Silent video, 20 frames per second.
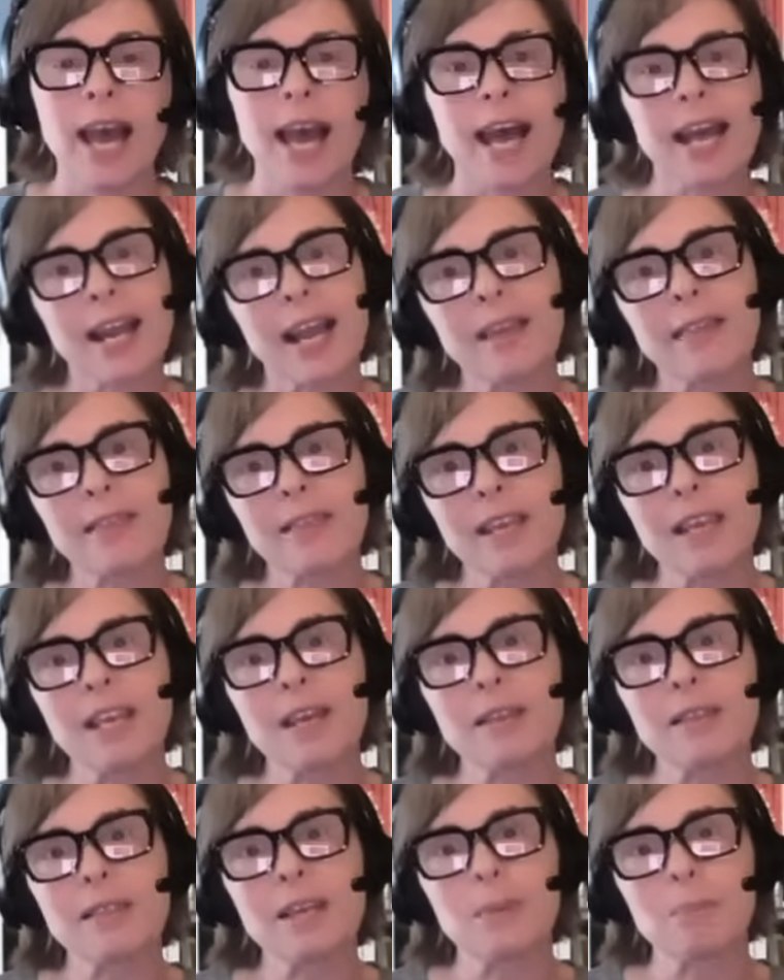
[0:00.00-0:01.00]
And I
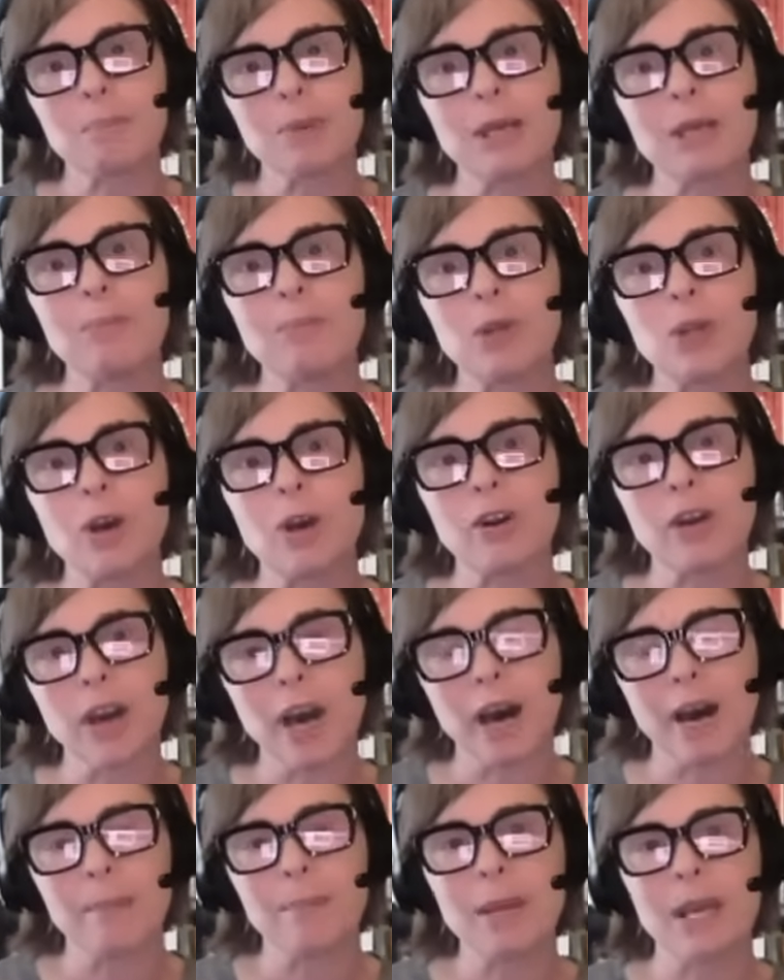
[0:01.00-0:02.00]
think that people are
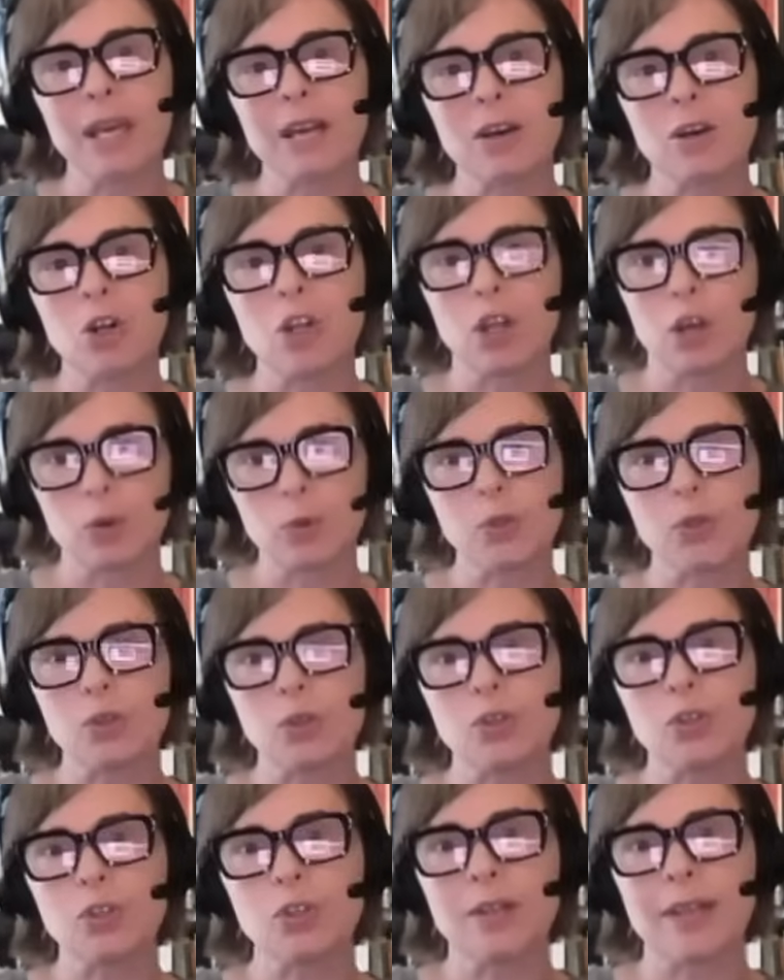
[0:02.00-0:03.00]
coming
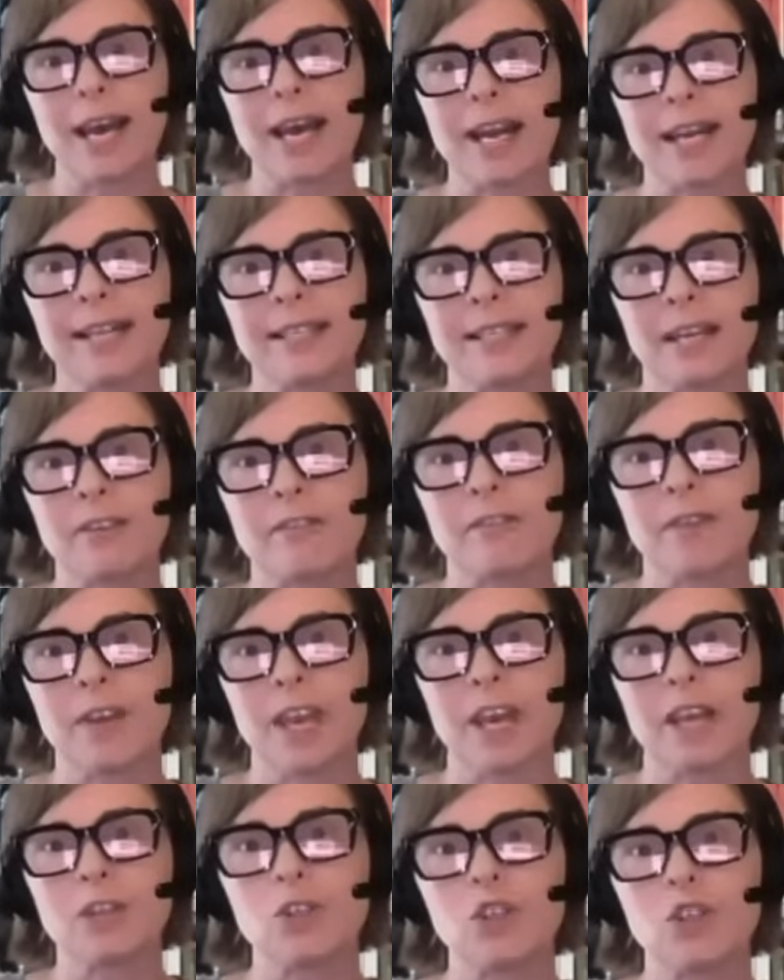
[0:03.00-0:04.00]
closer to that
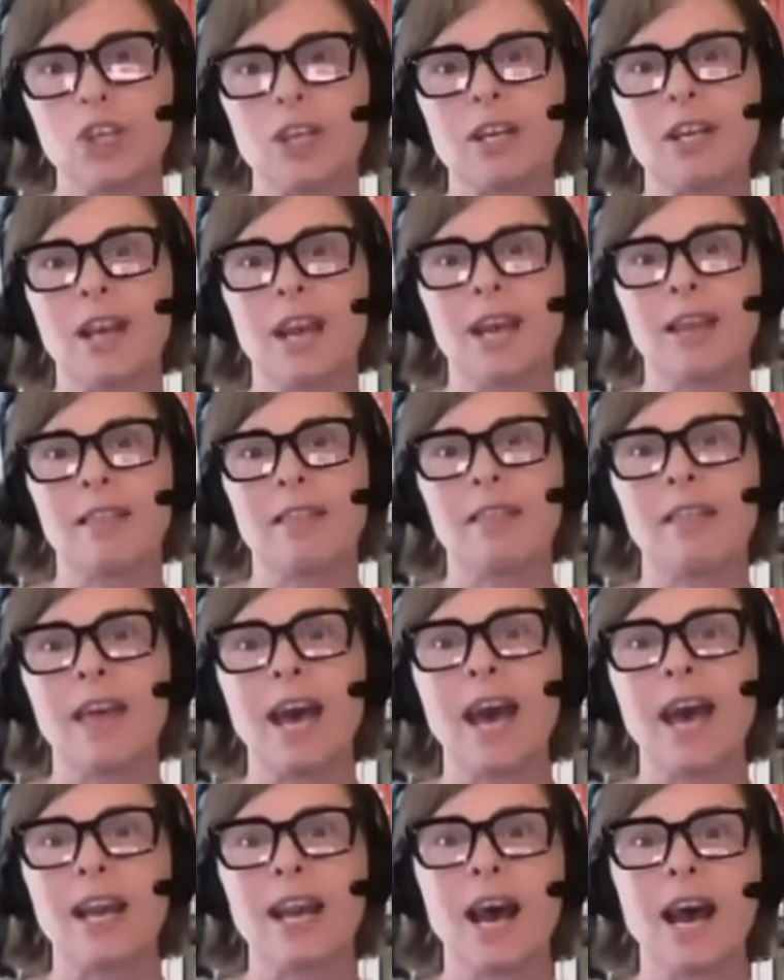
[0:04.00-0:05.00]
identification and
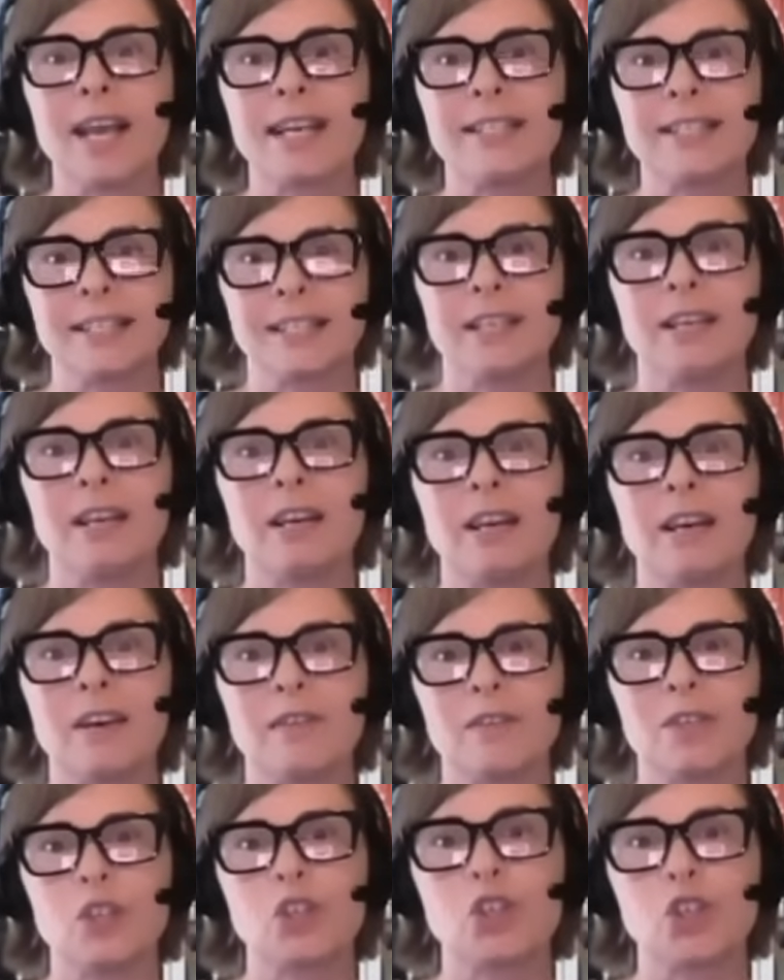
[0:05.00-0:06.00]
that idea
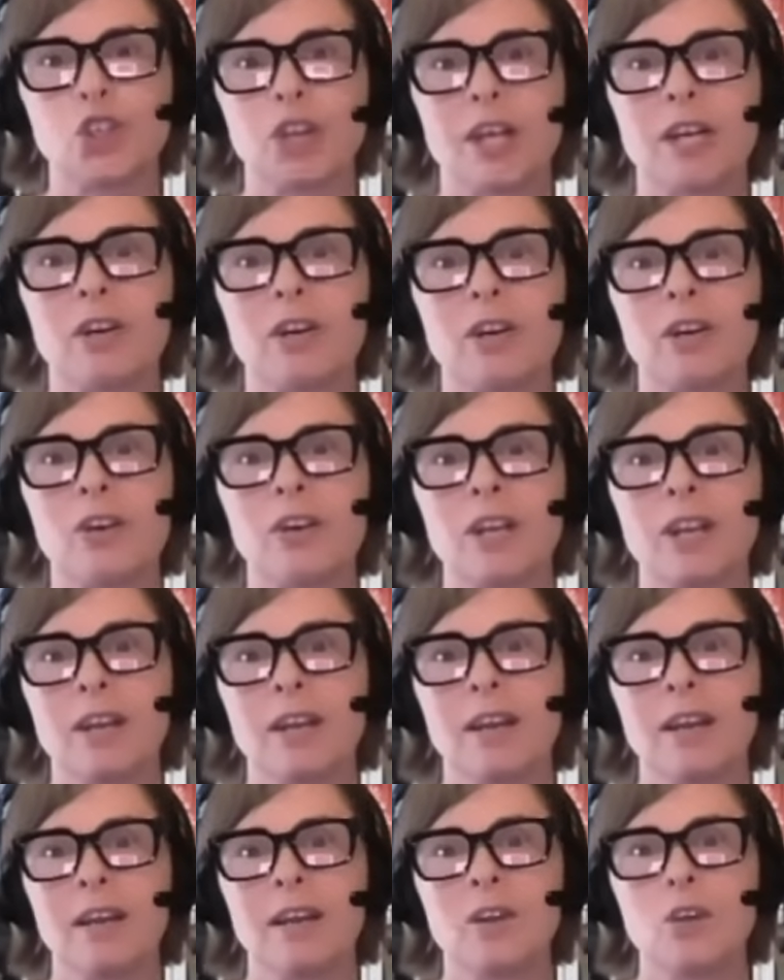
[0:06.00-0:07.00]
of shared
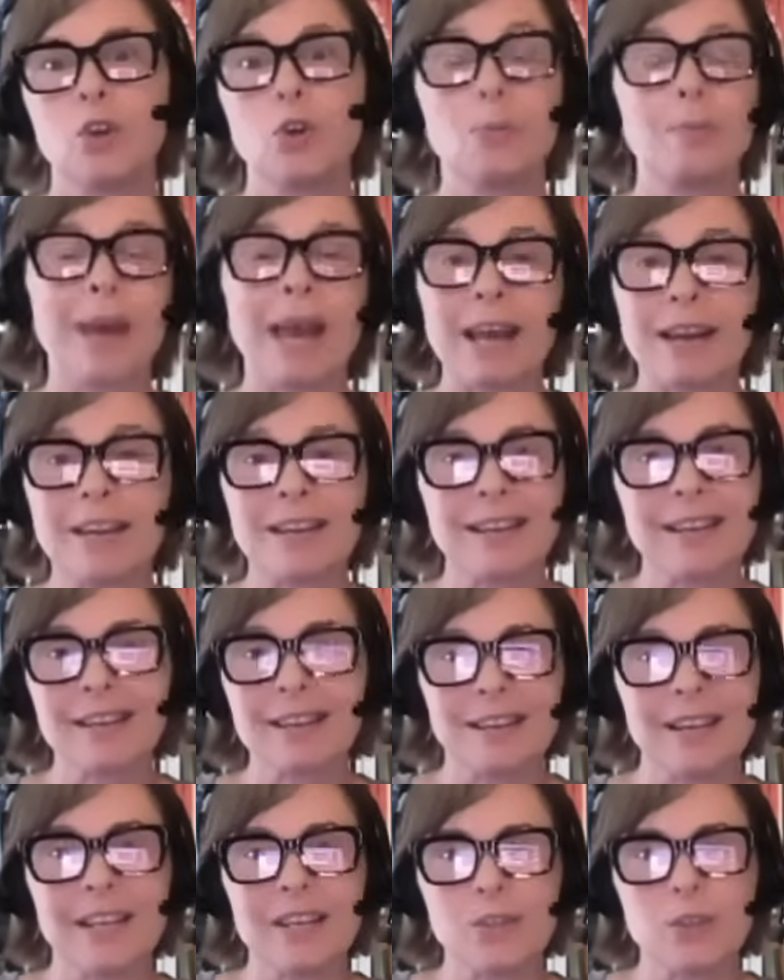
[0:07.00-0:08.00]
humanity
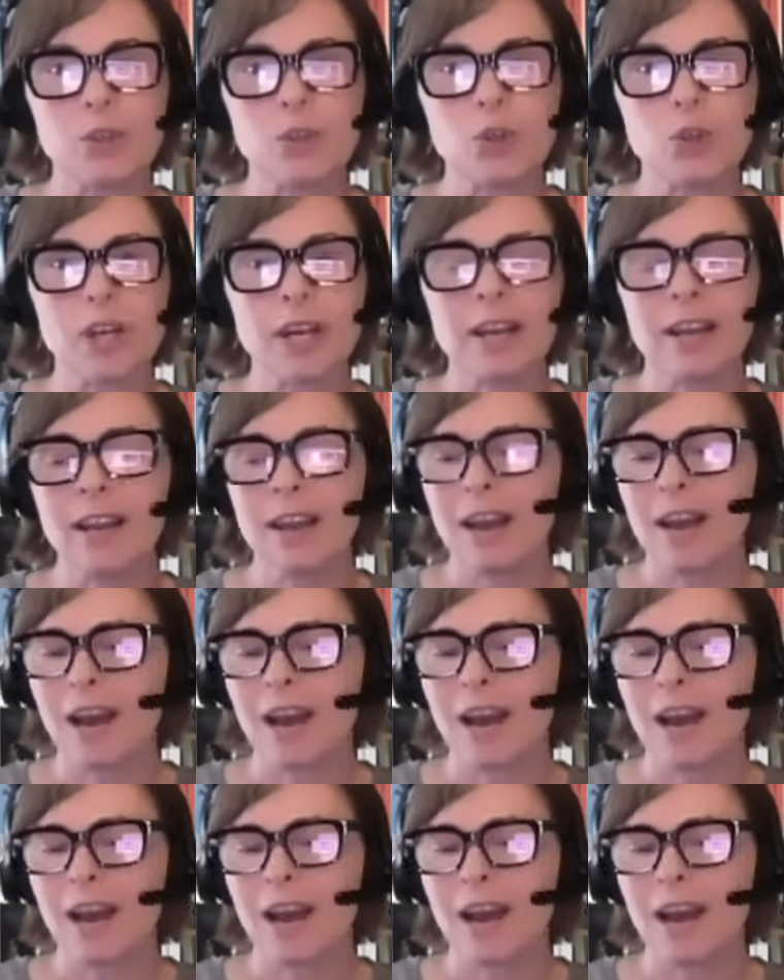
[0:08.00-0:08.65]
and history.